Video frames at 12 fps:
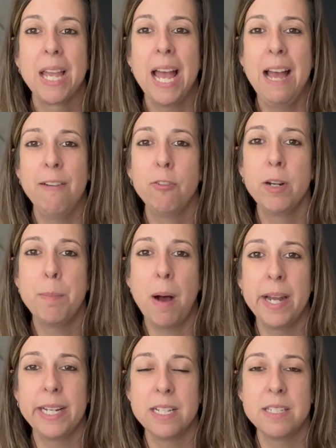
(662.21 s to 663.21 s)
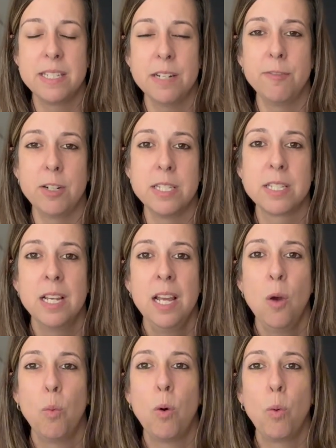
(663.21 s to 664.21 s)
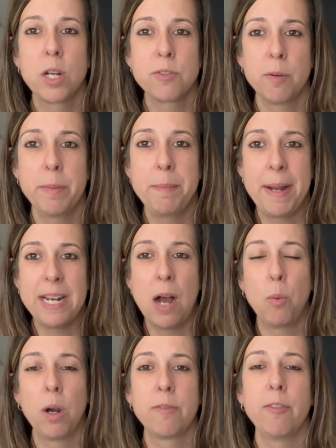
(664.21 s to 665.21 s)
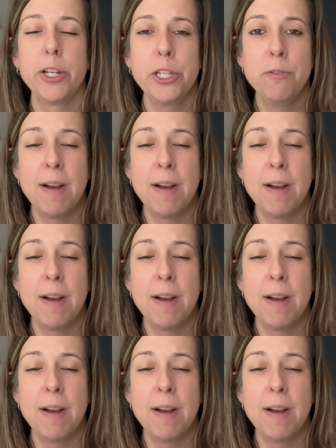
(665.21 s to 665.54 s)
Everybody is different. What works for me may not work for you,